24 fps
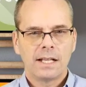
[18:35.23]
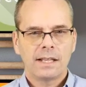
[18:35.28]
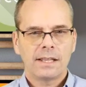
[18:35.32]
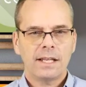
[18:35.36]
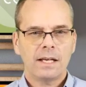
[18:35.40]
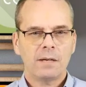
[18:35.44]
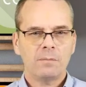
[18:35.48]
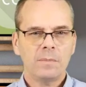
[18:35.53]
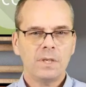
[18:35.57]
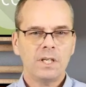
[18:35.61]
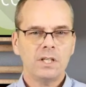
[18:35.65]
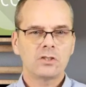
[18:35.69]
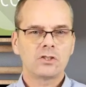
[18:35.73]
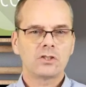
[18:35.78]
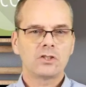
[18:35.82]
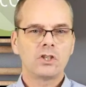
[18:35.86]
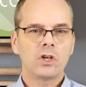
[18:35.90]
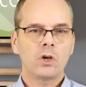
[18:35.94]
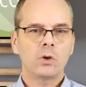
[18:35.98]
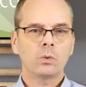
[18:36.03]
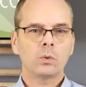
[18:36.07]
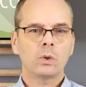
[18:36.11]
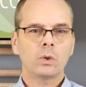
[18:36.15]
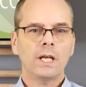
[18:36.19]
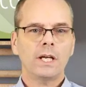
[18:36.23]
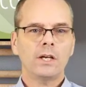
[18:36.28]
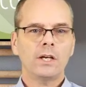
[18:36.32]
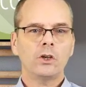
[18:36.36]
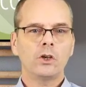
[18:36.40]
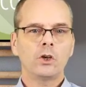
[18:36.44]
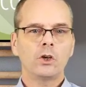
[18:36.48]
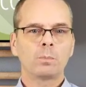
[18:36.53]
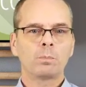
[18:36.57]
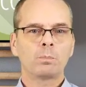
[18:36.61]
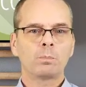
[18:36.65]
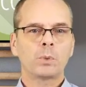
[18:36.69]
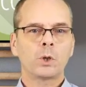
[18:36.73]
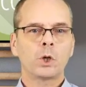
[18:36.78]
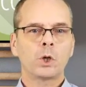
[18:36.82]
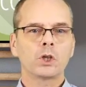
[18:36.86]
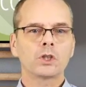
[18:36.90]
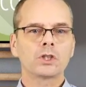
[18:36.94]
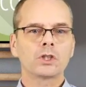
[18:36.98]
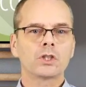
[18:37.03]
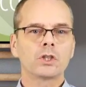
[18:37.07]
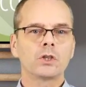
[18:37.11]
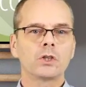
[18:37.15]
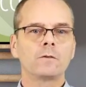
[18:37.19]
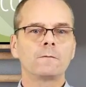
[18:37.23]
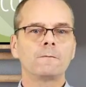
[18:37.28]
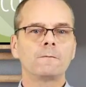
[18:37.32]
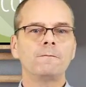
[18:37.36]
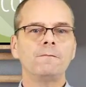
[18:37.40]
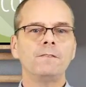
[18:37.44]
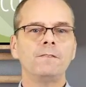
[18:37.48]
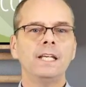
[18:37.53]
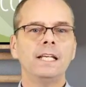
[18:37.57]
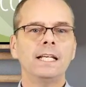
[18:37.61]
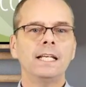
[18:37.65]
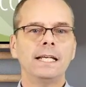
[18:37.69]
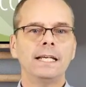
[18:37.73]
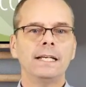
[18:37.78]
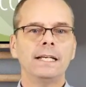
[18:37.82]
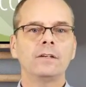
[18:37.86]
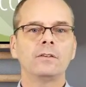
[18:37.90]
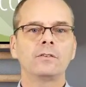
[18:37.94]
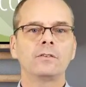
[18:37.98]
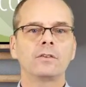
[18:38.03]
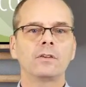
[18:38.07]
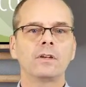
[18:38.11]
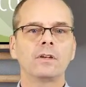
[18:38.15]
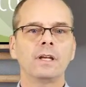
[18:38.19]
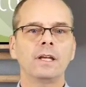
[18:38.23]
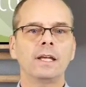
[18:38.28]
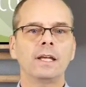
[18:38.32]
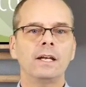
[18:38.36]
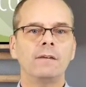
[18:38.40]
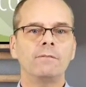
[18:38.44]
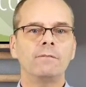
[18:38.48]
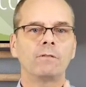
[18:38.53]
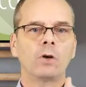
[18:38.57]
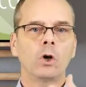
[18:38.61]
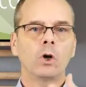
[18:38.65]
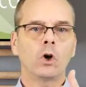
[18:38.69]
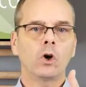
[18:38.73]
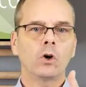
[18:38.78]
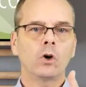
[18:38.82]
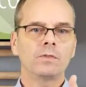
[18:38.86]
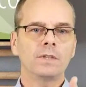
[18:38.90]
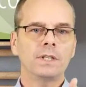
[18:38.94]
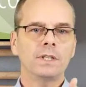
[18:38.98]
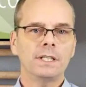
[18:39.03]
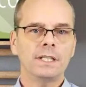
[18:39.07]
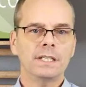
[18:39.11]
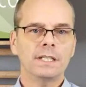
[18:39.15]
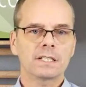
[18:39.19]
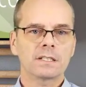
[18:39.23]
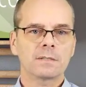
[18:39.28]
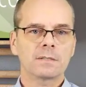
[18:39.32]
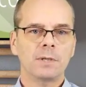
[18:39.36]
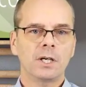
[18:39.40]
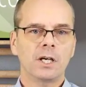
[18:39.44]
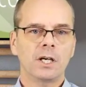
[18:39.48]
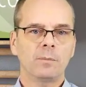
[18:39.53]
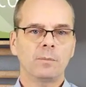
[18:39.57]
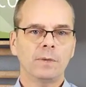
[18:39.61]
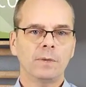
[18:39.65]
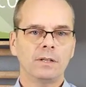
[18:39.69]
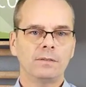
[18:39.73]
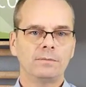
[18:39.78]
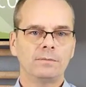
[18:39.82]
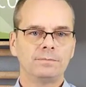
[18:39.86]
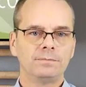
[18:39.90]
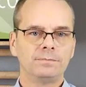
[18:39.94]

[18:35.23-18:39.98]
That means don't let your personal feelings get involved in the experiment.